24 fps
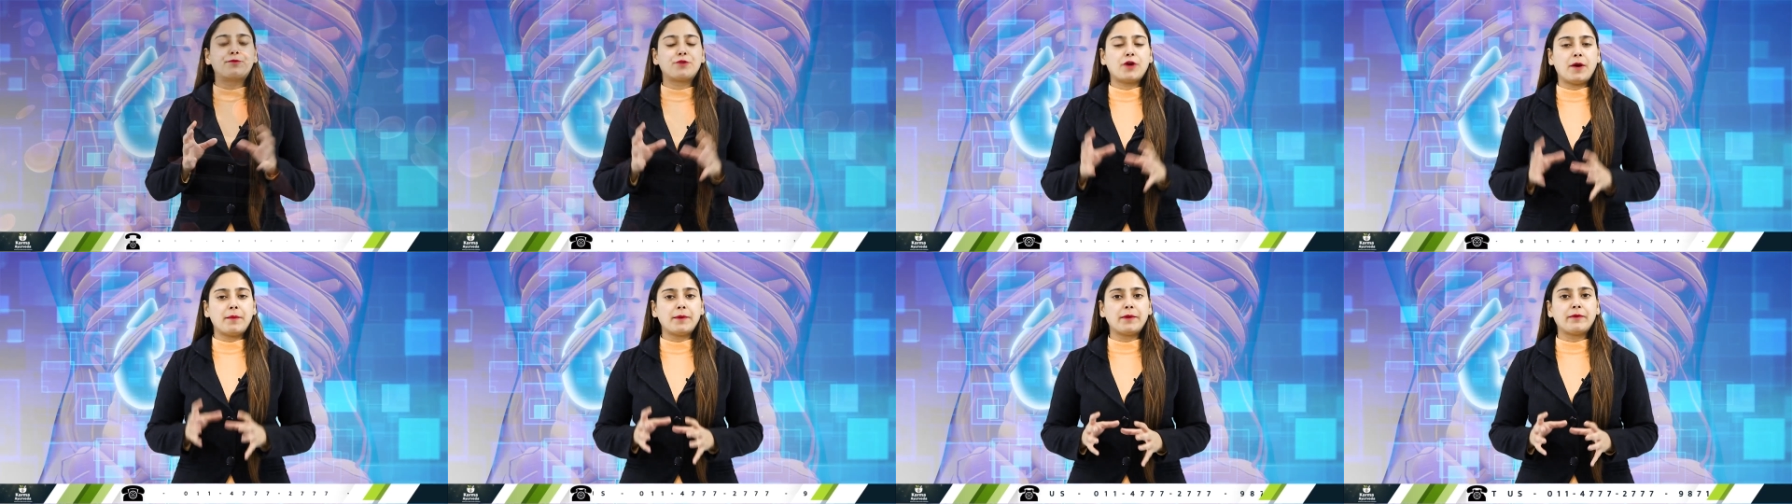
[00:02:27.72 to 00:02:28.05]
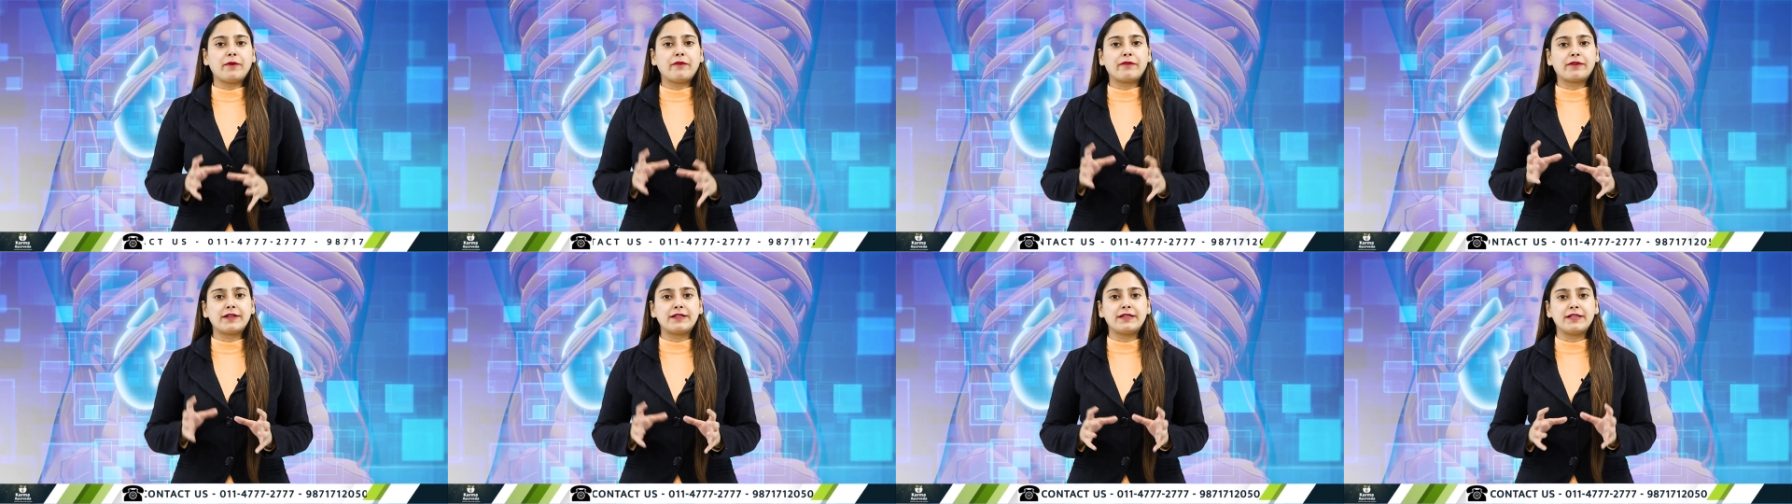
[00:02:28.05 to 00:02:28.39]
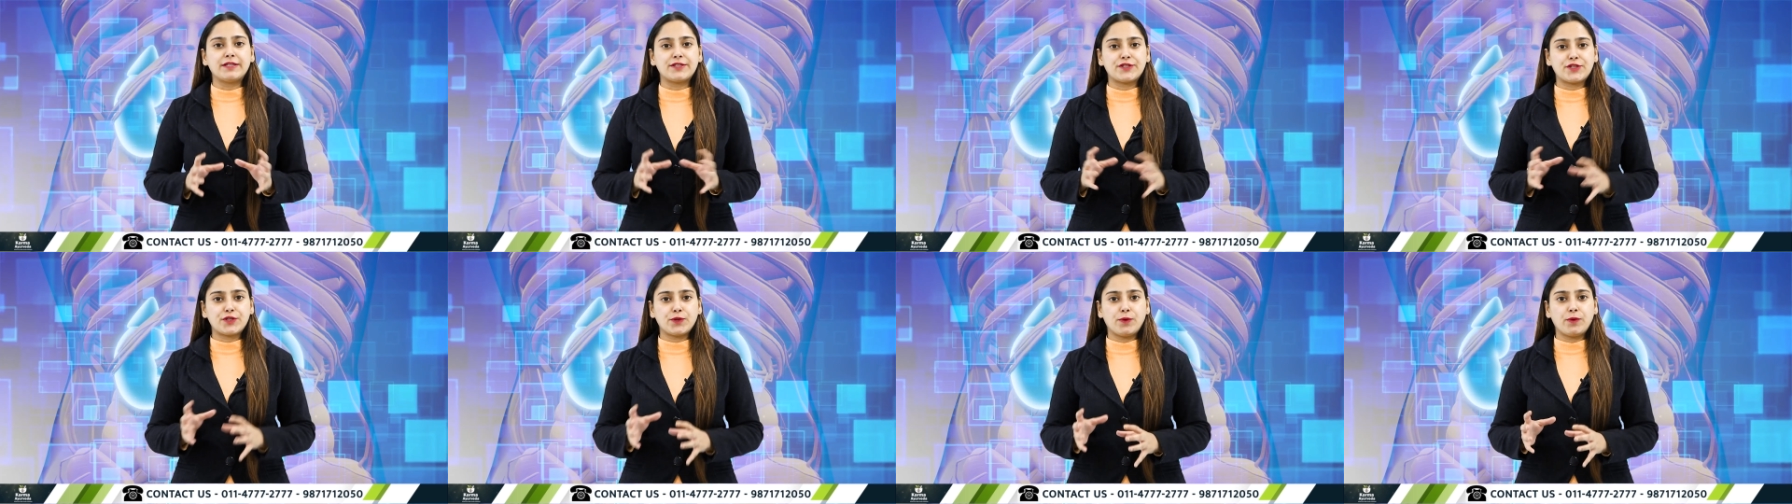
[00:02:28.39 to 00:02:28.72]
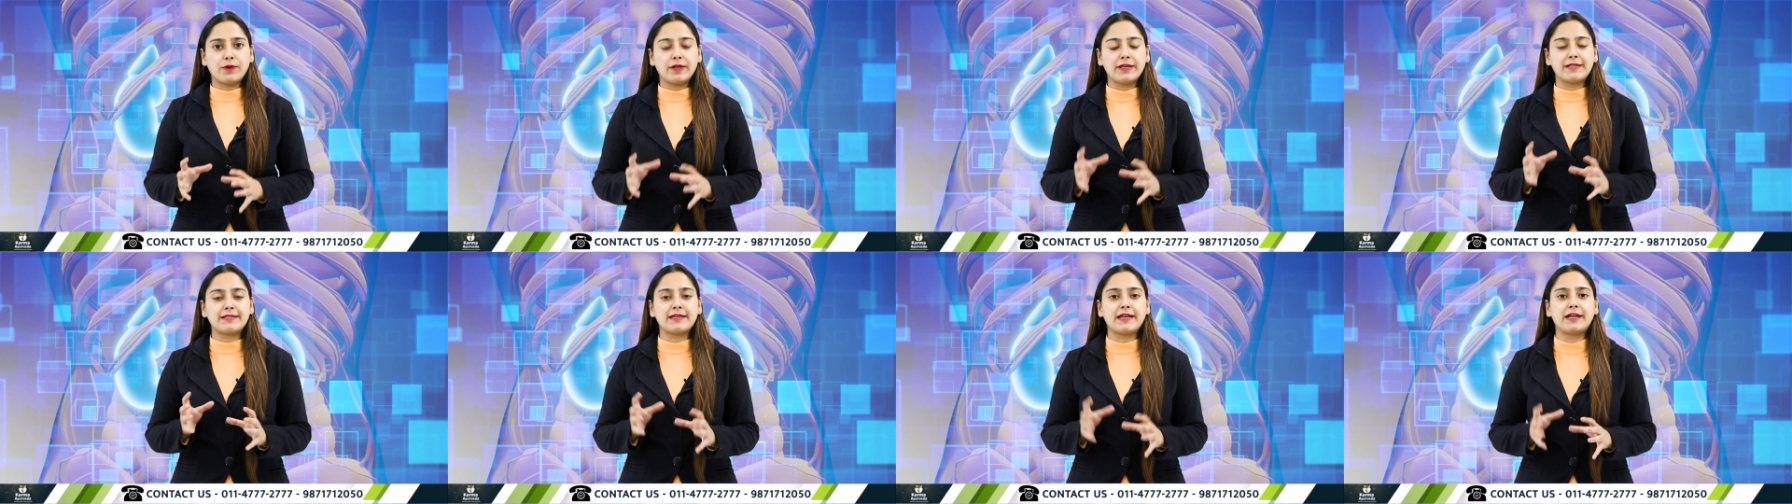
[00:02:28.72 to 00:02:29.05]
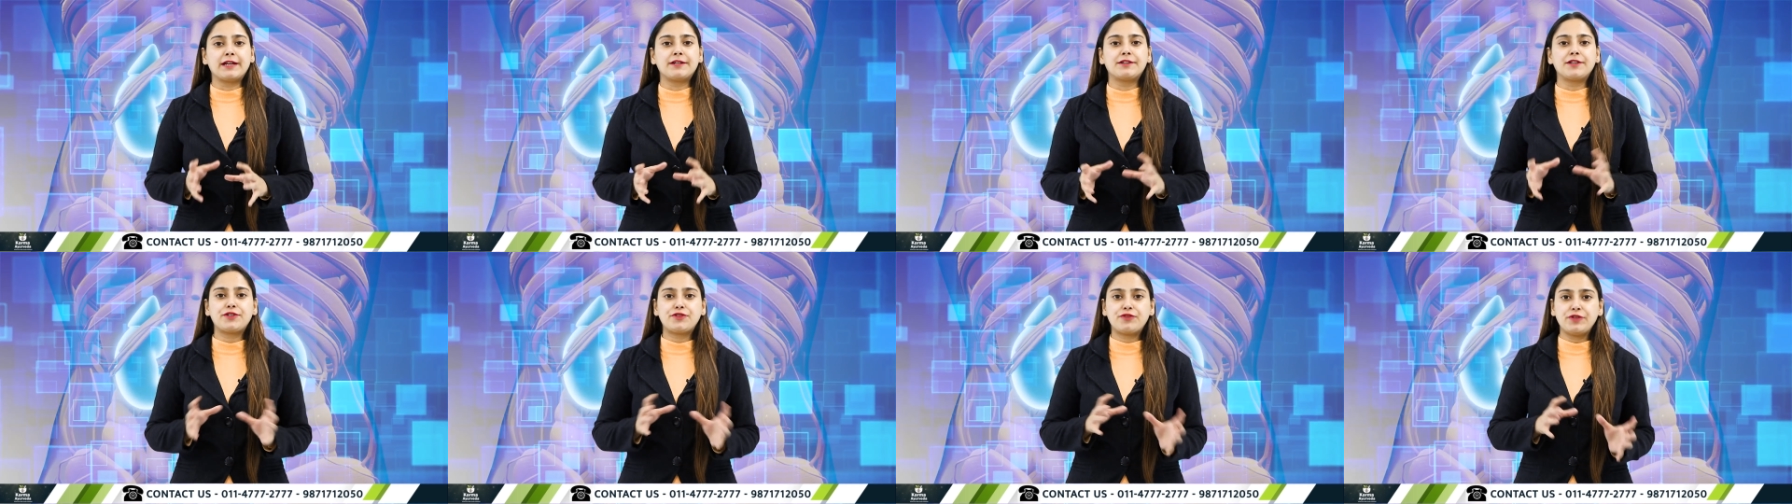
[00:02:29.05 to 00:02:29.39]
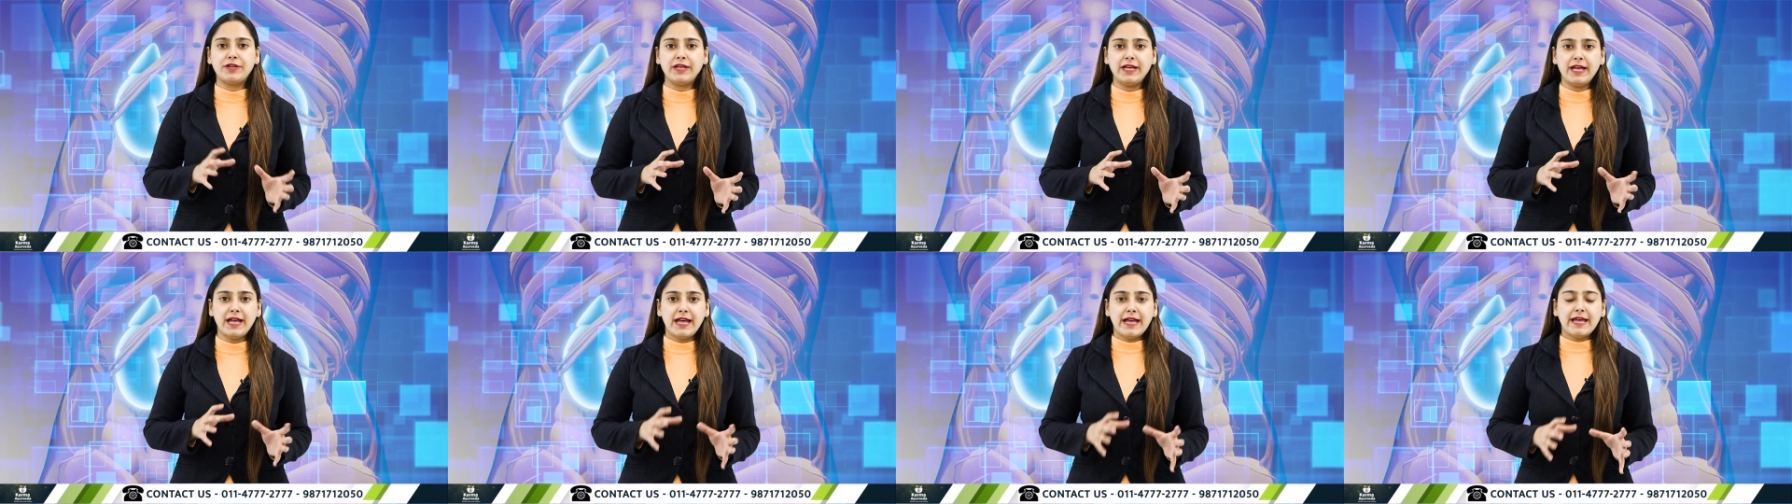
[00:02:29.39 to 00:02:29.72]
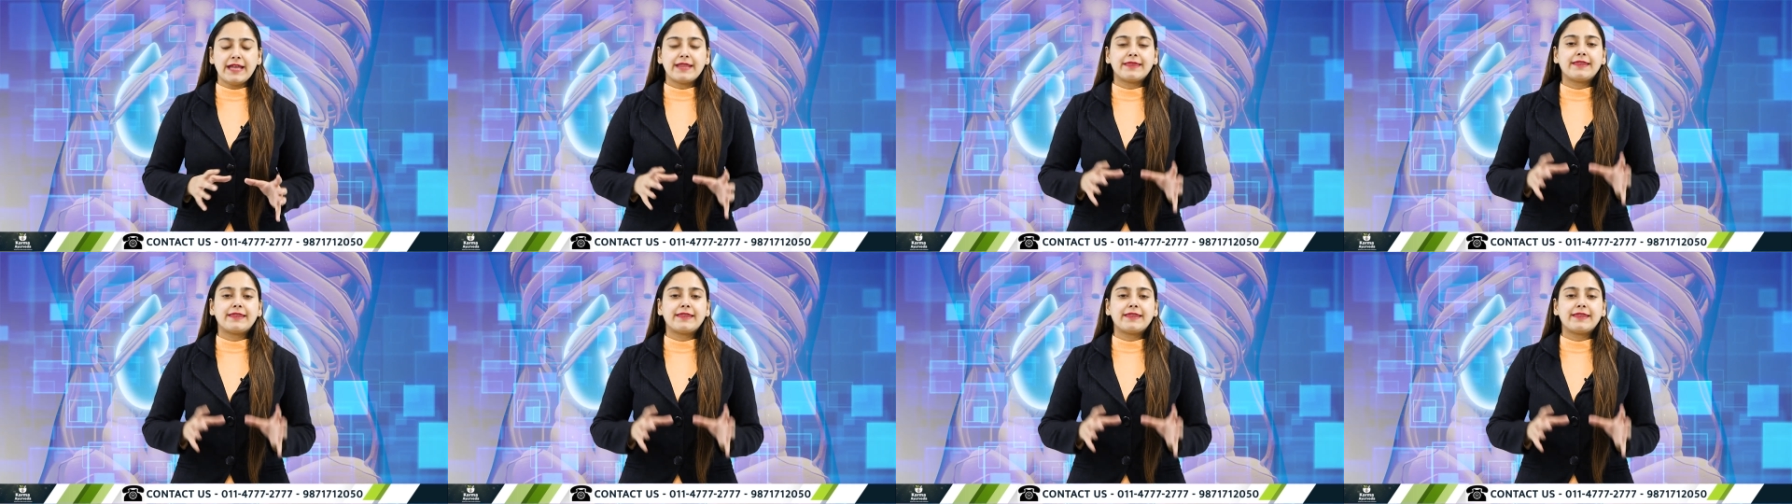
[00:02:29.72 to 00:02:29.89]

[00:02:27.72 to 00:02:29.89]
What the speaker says: problem of kidney stone is hereditary,